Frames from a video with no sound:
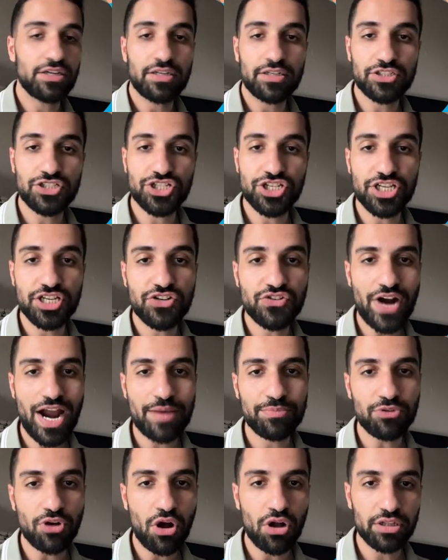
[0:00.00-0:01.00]
she
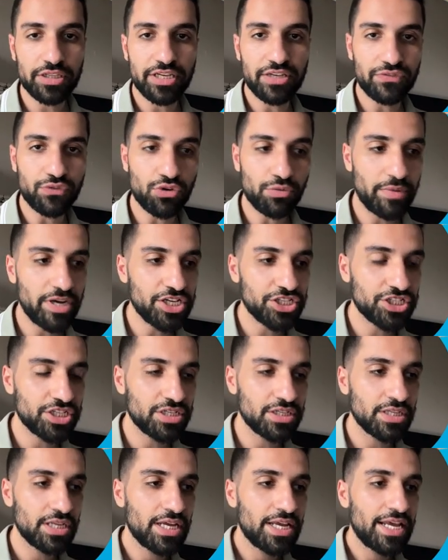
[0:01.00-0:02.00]
grabbed all the
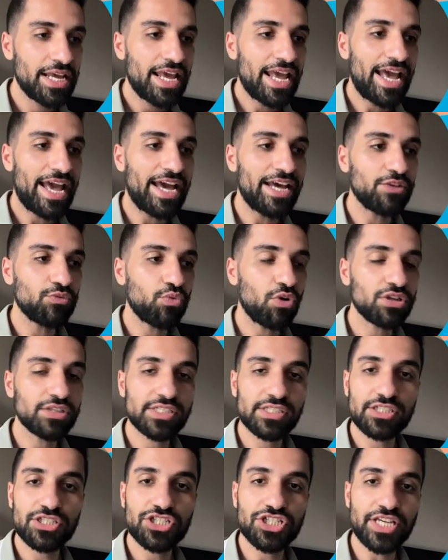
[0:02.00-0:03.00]
information, and
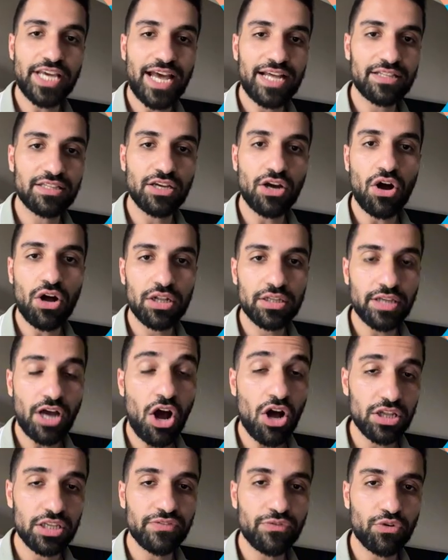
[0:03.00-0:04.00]
once she had
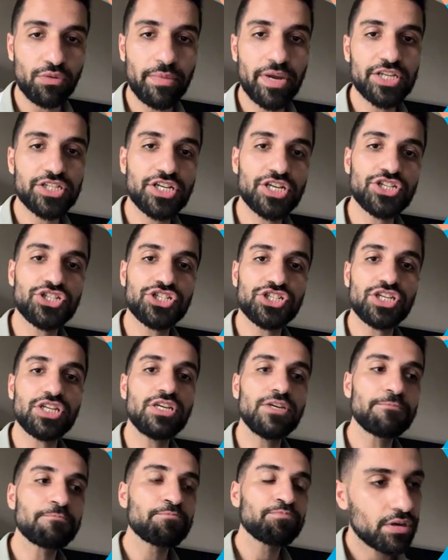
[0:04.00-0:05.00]
all information,
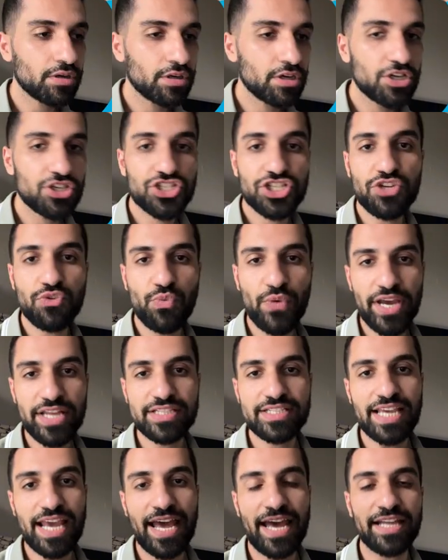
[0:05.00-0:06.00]
she
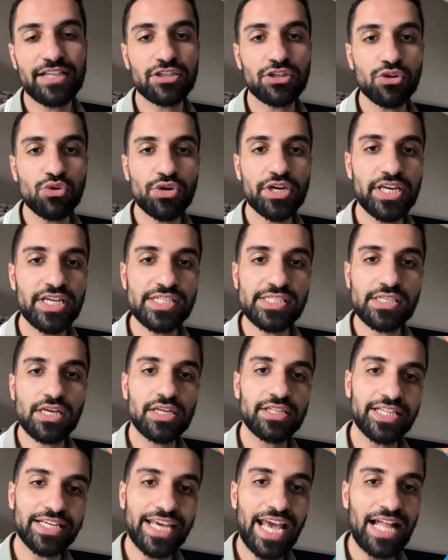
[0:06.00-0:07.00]
went and looked
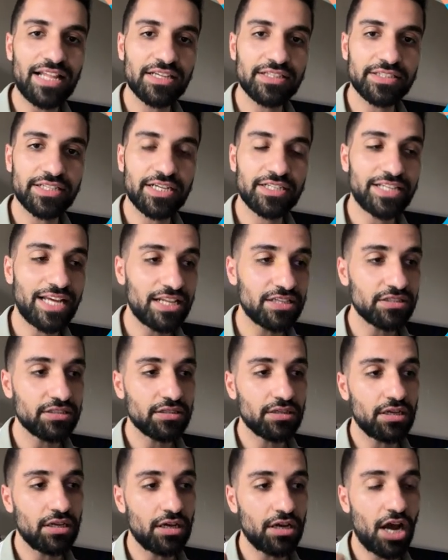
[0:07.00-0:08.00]
inside the calendar that
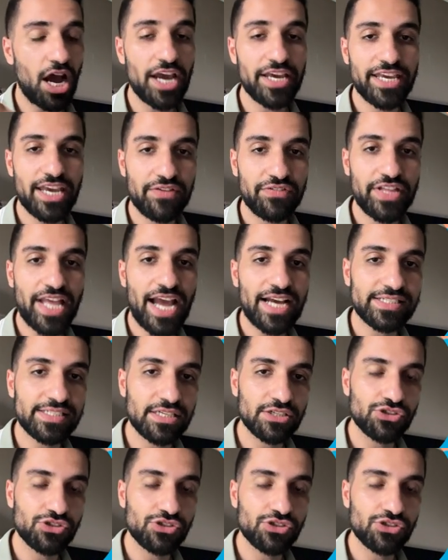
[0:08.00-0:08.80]
I gave the access